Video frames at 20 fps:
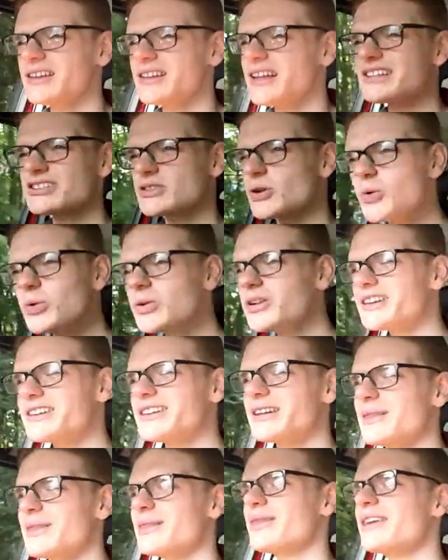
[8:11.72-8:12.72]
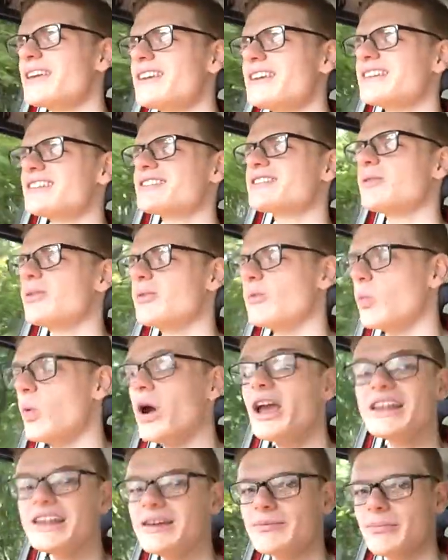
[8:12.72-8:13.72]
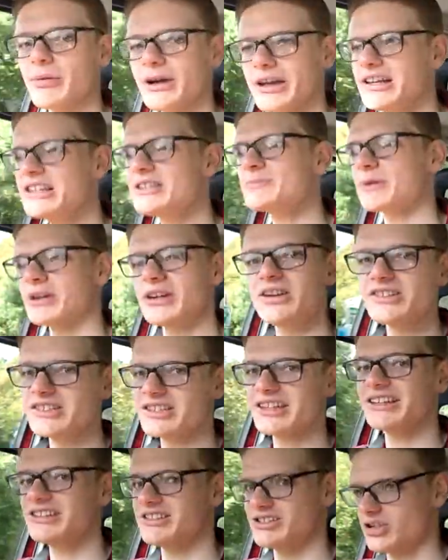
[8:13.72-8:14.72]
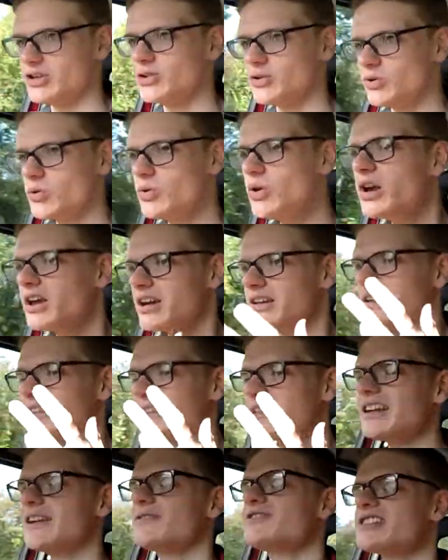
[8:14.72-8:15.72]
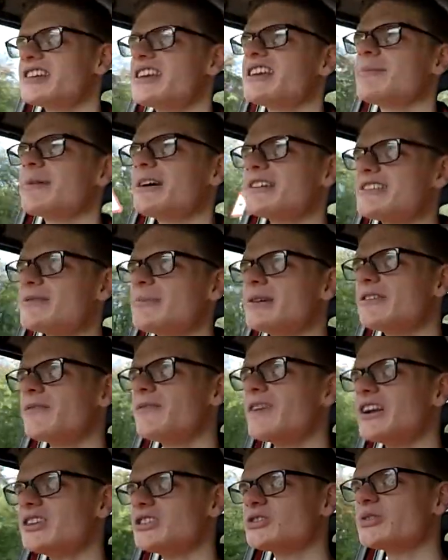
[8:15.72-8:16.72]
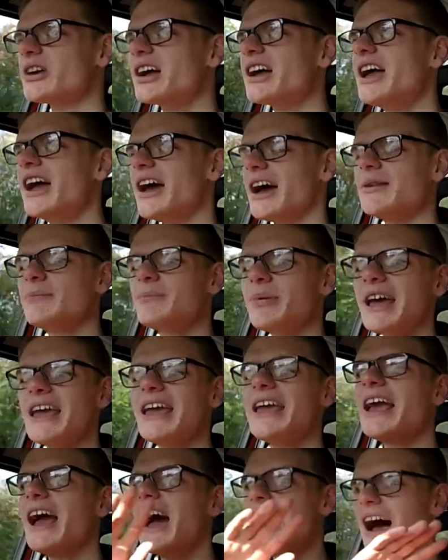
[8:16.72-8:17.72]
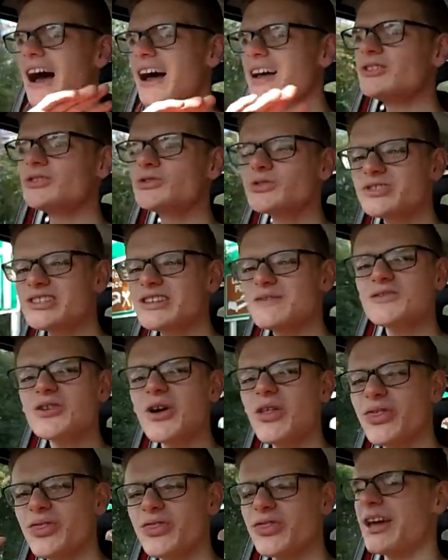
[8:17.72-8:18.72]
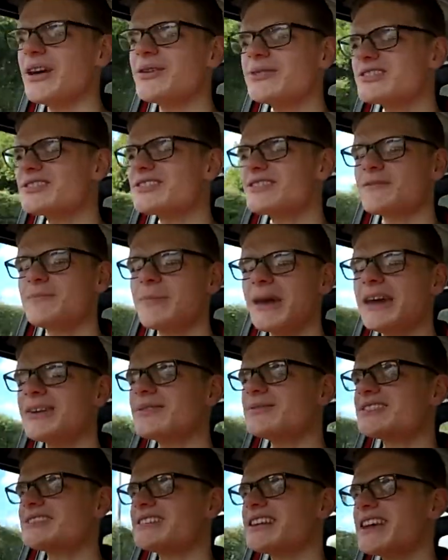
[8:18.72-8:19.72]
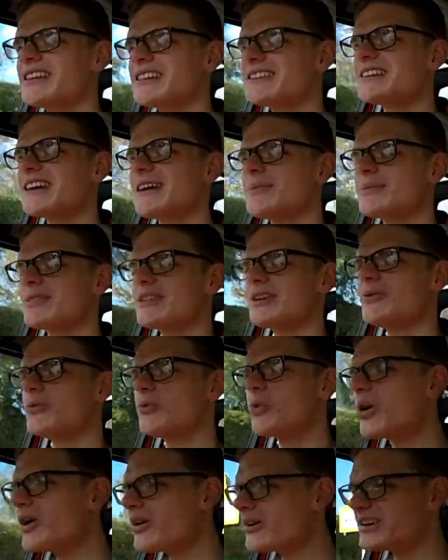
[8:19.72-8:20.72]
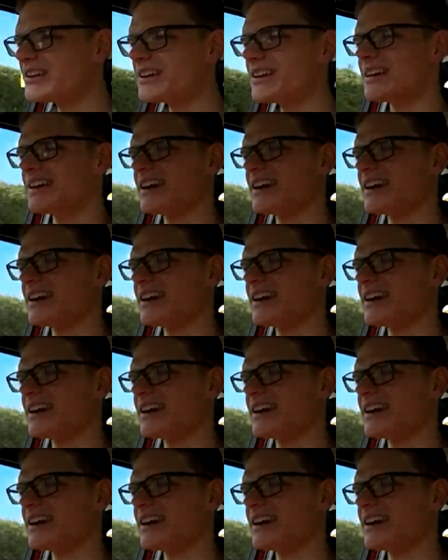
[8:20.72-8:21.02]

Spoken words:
That's all I can think, is that when it breaks, because they do, you then have to take it back to the manufacturer and pay hundreds if not thousands of pounds to get the damn thing working